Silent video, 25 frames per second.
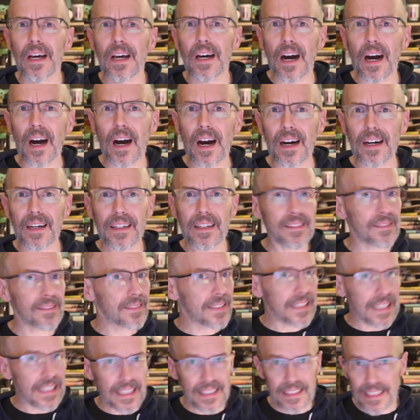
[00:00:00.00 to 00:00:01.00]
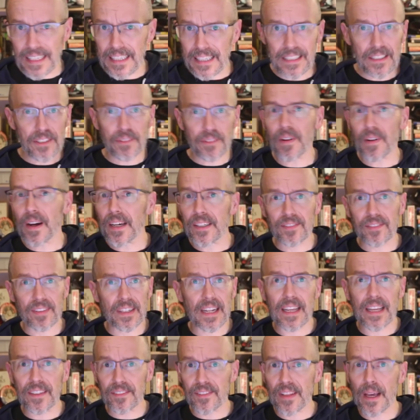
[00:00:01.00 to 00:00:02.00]
any device that
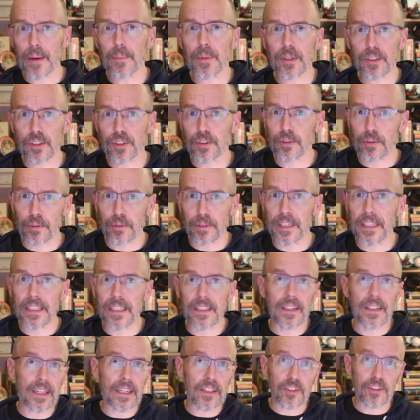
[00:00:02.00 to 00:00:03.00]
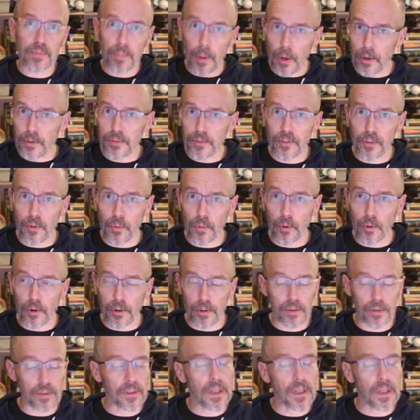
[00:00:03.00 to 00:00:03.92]
has that much screen exposed to the world,